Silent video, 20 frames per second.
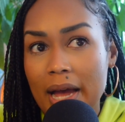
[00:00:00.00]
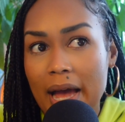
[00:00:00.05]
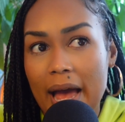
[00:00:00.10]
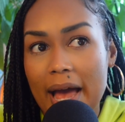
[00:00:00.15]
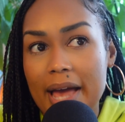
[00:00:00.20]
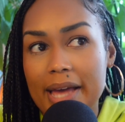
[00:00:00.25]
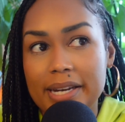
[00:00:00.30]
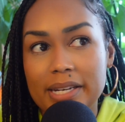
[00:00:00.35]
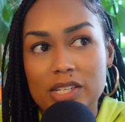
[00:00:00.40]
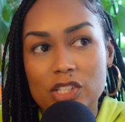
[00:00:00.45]

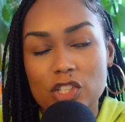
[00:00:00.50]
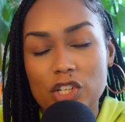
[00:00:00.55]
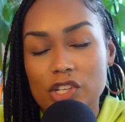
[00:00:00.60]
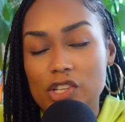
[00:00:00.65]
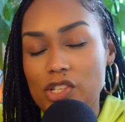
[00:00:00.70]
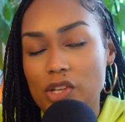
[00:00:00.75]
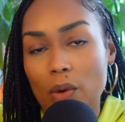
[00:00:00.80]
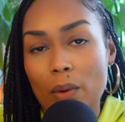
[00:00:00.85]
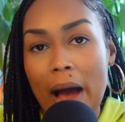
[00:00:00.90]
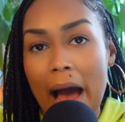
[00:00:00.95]
And it just
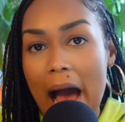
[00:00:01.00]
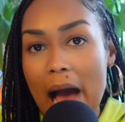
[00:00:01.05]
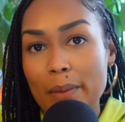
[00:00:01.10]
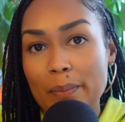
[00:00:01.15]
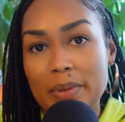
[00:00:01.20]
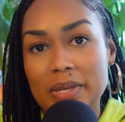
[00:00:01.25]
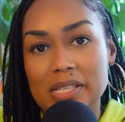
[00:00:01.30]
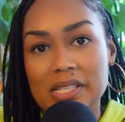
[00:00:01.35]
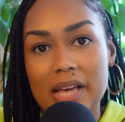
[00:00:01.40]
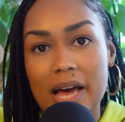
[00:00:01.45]
so
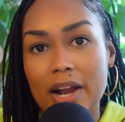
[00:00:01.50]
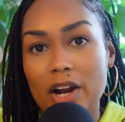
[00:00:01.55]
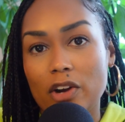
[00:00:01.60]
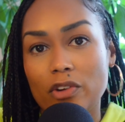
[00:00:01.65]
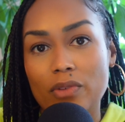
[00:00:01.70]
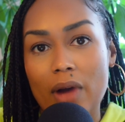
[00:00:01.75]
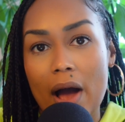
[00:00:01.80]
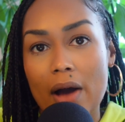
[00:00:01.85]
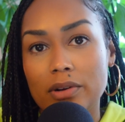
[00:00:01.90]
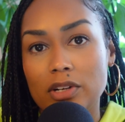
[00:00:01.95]
happens that
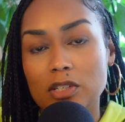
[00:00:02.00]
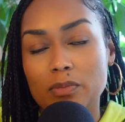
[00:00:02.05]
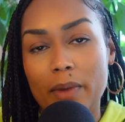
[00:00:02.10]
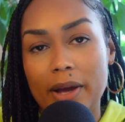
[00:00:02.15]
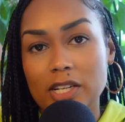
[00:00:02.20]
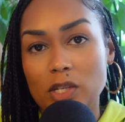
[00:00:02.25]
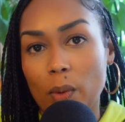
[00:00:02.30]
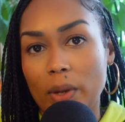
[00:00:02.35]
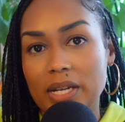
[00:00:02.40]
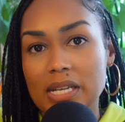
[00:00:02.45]
around my
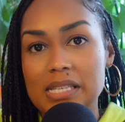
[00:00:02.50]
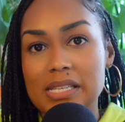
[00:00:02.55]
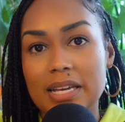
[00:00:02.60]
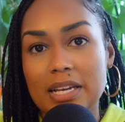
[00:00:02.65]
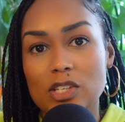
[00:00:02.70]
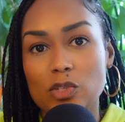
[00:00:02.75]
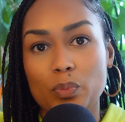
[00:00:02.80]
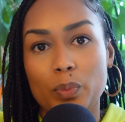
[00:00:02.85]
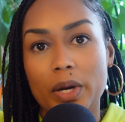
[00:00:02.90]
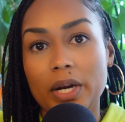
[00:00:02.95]

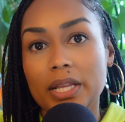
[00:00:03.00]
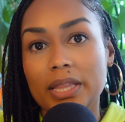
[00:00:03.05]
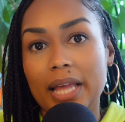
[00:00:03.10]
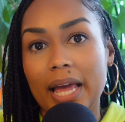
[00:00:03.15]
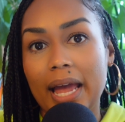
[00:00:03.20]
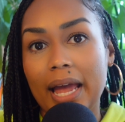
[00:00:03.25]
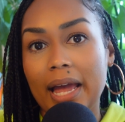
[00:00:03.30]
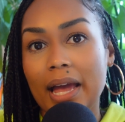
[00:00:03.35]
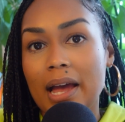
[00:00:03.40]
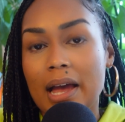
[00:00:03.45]
26th
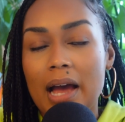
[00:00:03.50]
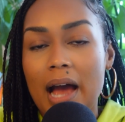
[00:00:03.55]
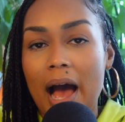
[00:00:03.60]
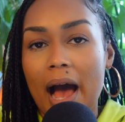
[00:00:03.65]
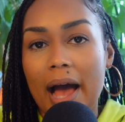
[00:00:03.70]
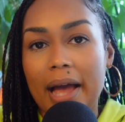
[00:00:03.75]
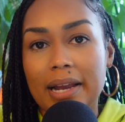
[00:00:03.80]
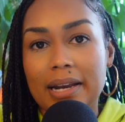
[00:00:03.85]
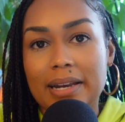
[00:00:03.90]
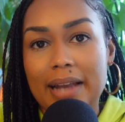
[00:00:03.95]
birthday,
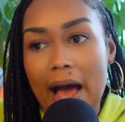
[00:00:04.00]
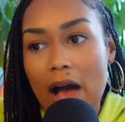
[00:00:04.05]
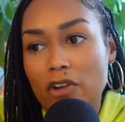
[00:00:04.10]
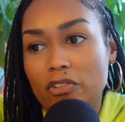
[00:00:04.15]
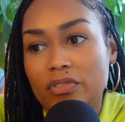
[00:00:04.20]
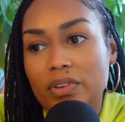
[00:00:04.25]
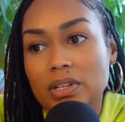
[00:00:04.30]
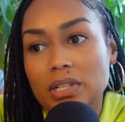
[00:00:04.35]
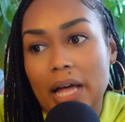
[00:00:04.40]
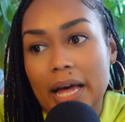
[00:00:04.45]
I now
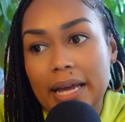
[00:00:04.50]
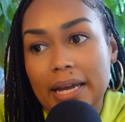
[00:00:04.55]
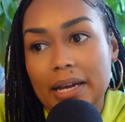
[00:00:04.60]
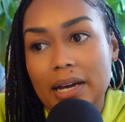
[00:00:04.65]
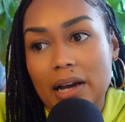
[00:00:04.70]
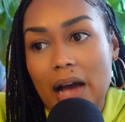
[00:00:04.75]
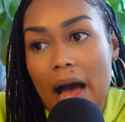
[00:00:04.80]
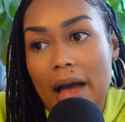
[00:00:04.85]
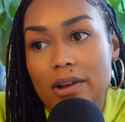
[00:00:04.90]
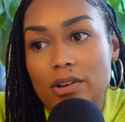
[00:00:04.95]
feel like
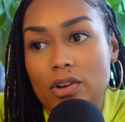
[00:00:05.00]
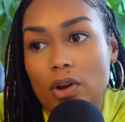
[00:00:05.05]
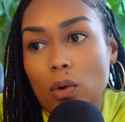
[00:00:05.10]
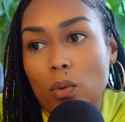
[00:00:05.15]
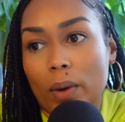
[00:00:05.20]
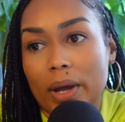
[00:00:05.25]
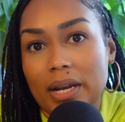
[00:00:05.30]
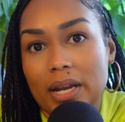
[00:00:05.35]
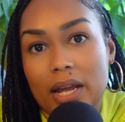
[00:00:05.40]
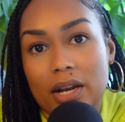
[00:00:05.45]
I know
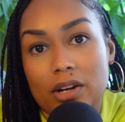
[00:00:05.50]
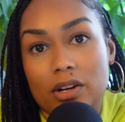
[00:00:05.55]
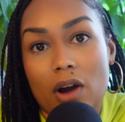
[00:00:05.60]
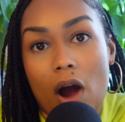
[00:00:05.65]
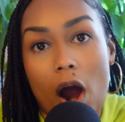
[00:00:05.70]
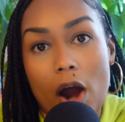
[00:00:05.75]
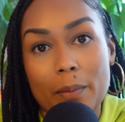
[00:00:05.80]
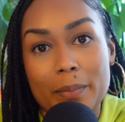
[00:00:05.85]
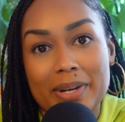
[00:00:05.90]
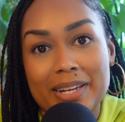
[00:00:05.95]
what inner
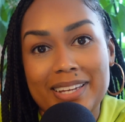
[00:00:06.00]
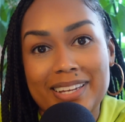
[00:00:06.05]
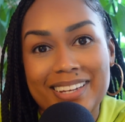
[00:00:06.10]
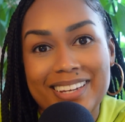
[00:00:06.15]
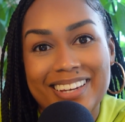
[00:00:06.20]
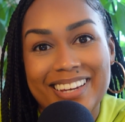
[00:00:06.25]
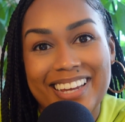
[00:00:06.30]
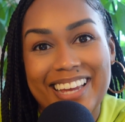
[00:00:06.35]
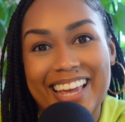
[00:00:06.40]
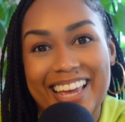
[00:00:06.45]

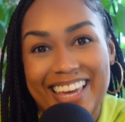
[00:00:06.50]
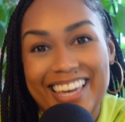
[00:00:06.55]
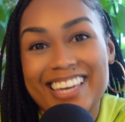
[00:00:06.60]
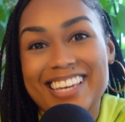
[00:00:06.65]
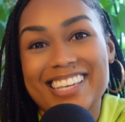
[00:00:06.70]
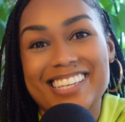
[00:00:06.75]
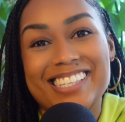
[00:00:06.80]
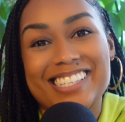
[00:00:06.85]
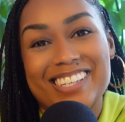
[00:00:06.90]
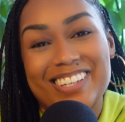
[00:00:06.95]
harmony
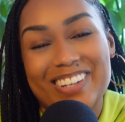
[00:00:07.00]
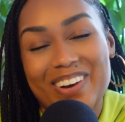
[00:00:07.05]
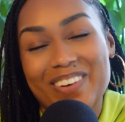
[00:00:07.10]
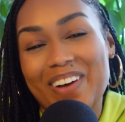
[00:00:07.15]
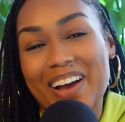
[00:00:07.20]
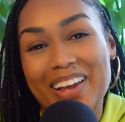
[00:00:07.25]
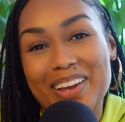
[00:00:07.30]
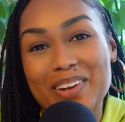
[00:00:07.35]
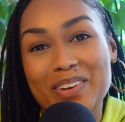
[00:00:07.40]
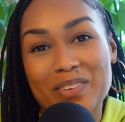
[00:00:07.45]
is. You know, I
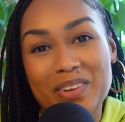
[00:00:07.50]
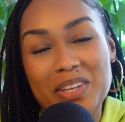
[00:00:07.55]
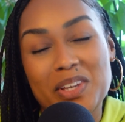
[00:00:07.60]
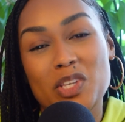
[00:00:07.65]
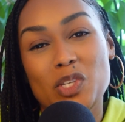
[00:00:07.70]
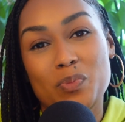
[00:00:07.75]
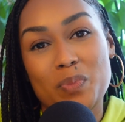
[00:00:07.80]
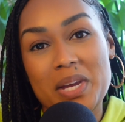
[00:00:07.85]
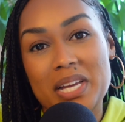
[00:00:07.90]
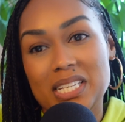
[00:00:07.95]
can really
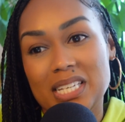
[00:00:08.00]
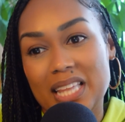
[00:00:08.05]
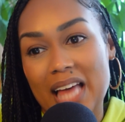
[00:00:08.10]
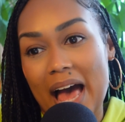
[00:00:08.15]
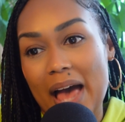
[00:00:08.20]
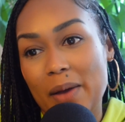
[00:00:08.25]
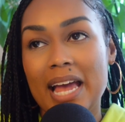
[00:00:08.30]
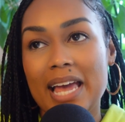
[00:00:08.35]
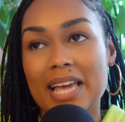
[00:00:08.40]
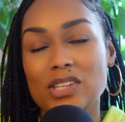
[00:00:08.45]
speak to
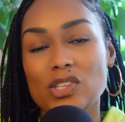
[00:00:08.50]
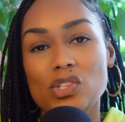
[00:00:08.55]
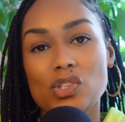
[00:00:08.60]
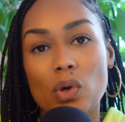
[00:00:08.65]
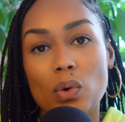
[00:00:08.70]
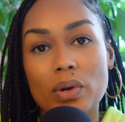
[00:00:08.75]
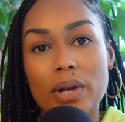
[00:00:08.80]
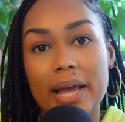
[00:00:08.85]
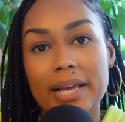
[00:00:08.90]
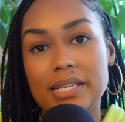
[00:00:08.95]
that. It's
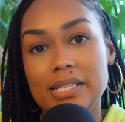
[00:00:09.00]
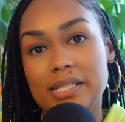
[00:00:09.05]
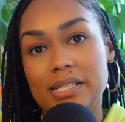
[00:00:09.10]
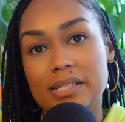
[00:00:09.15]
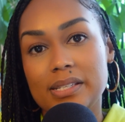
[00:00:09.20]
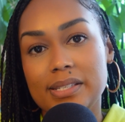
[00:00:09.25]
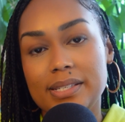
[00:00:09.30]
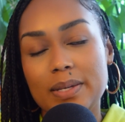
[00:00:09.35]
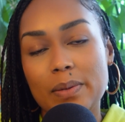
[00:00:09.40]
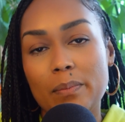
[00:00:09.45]
so nice to
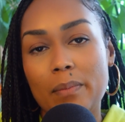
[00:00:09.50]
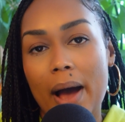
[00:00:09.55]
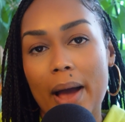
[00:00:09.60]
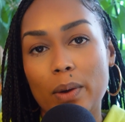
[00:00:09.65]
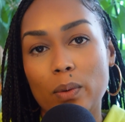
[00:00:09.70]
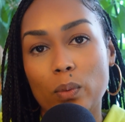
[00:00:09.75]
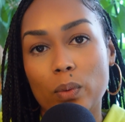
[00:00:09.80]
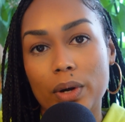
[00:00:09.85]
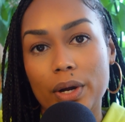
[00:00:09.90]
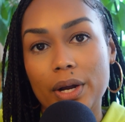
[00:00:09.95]
see my
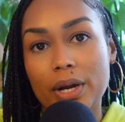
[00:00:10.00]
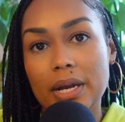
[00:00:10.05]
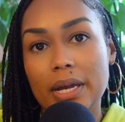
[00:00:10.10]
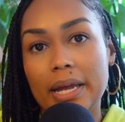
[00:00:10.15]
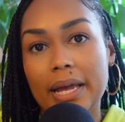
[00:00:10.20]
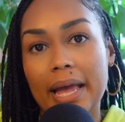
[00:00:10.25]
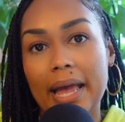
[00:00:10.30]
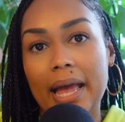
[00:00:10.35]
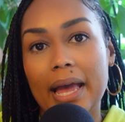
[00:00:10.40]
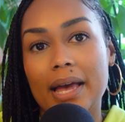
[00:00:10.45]
work
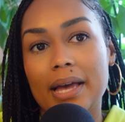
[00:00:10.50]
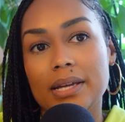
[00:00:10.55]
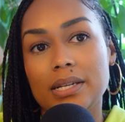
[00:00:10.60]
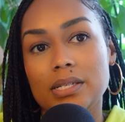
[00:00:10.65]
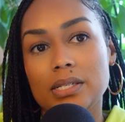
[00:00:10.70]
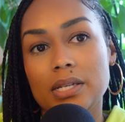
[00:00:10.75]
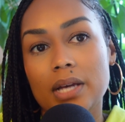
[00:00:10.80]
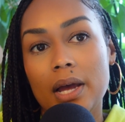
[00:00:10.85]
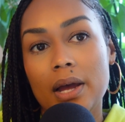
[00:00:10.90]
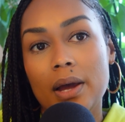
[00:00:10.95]

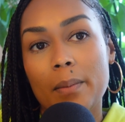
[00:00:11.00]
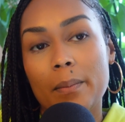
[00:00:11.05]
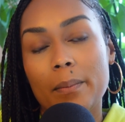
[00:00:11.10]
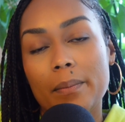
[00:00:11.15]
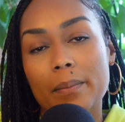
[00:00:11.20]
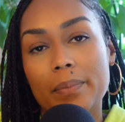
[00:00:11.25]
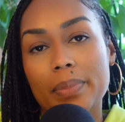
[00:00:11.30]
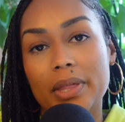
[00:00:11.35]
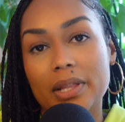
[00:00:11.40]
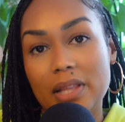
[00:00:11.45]
and
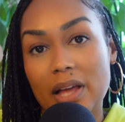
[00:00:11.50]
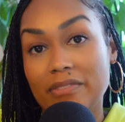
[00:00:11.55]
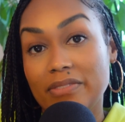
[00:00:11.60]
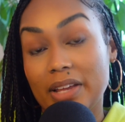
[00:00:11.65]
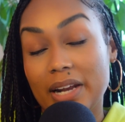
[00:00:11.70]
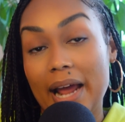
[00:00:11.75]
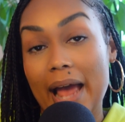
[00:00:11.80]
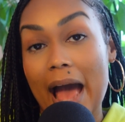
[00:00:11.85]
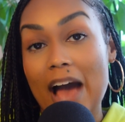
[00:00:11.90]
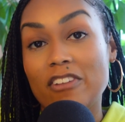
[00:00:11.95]
the love that
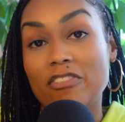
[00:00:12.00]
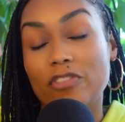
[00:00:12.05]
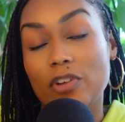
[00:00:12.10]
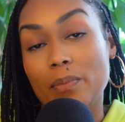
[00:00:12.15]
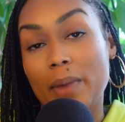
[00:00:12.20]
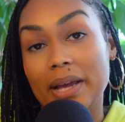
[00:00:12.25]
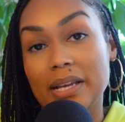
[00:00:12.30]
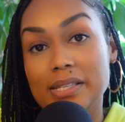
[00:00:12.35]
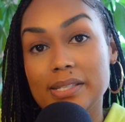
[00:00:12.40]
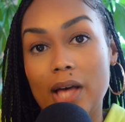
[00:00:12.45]
I have for
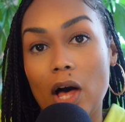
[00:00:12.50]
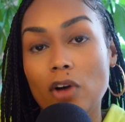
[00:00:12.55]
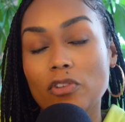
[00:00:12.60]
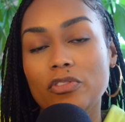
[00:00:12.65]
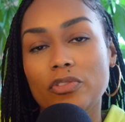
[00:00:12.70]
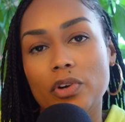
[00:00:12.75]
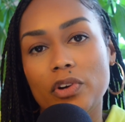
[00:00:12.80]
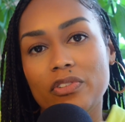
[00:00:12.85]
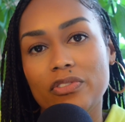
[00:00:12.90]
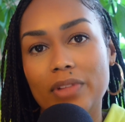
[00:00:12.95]
myself
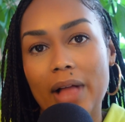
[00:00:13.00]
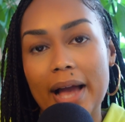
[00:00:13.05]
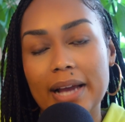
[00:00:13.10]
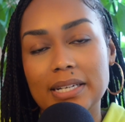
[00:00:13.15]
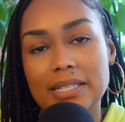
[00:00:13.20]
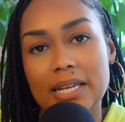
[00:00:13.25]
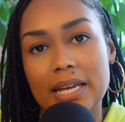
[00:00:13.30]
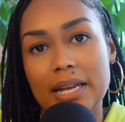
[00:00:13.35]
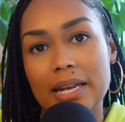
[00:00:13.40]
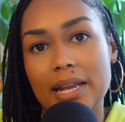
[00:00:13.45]

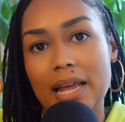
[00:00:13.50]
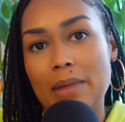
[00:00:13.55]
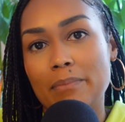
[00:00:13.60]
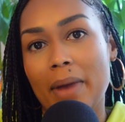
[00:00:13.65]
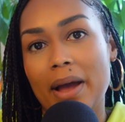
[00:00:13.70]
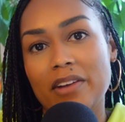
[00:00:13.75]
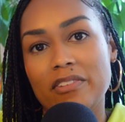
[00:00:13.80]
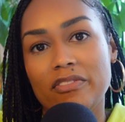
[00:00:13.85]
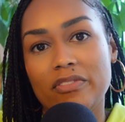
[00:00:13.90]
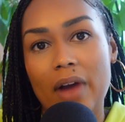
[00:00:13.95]
reflected in
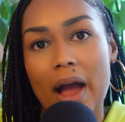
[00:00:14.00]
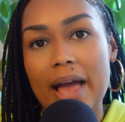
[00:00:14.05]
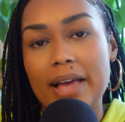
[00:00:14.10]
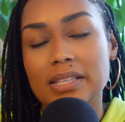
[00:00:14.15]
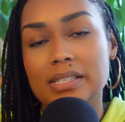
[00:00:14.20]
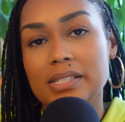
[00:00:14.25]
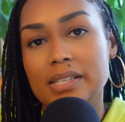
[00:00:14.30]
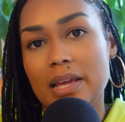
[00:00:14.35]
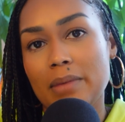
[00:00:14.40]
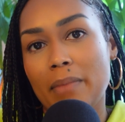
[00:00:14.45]
my
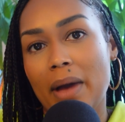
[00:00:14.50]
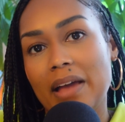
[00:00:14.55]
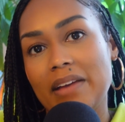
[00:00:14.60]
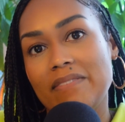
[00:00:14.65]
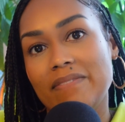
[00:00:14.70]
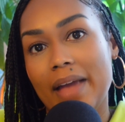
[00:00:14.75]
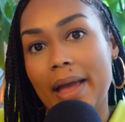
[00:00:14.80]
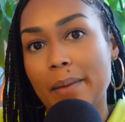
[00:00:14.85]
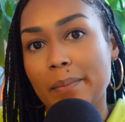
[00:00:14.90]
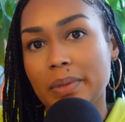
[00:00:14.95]
friends, in my
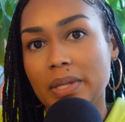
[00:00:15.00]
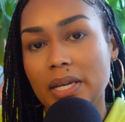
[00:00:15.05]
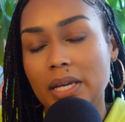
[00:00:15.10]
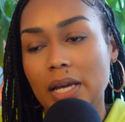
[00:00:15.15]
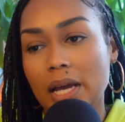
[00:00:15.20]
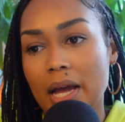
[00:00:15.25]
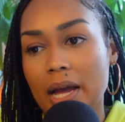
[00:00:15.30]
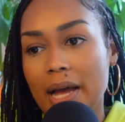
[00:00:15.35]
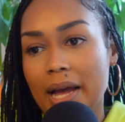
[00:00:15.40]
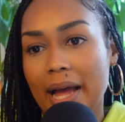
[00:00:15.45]
family,
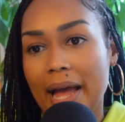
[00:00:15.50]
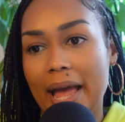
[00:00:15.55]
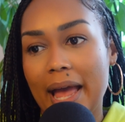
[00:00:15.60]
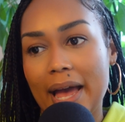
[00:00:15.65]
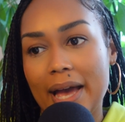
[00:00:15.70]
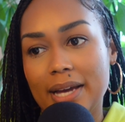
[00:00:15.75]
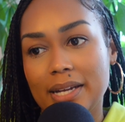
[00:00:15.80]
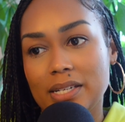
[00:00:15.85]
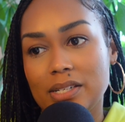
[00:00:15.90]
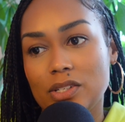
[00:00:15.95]

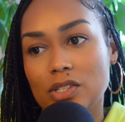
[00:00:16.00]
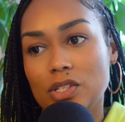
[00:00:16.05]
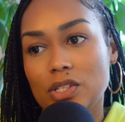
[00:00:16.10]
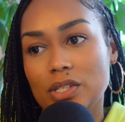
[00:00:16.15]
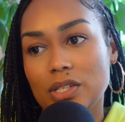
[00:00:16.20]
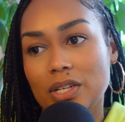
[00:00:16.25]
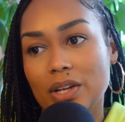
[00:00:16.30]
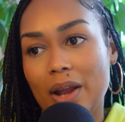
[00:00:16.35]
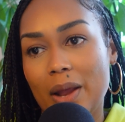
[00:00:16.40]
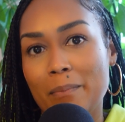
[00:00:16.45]
and
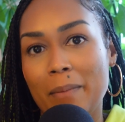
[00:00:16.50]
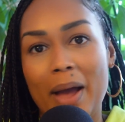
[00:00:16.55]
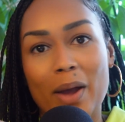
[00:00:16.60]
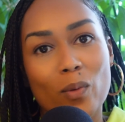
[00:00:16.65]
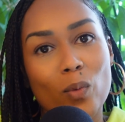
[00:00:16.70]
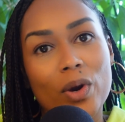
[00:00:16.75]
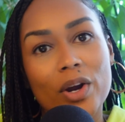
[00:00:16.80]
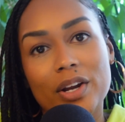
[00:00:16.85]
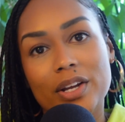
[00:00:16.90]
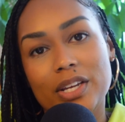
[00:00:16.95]
in my
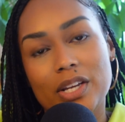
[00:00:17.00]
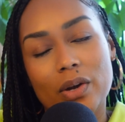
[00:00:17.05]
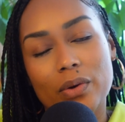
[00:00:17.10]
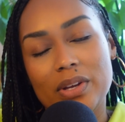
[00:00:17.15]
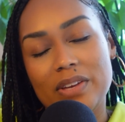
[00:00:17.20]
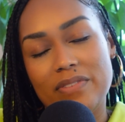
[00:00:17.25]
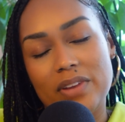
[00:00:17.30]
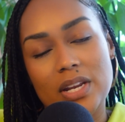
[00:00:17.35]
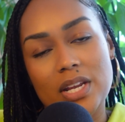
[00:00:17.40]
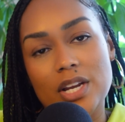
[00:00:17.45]
work, you know,
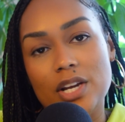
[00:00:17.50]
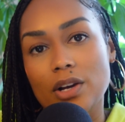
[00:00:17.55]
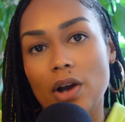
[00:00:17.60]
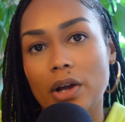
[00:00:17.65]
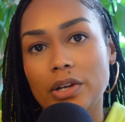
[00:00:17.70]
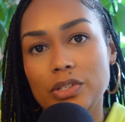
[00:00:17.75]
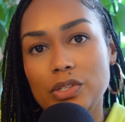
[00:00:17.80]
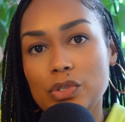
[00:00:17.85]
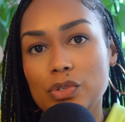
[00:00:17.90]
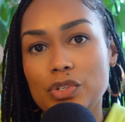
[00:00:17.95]
even here
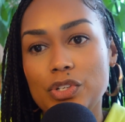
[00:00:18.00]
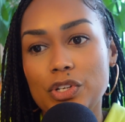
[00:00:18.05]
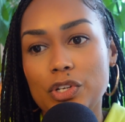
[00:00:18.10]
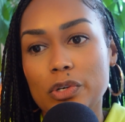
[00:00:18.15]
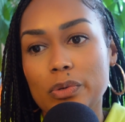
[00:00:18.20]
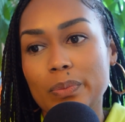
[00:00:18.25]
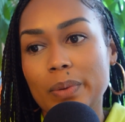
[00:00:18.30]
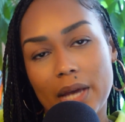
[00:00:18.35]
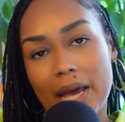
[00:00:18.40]
on YouTube.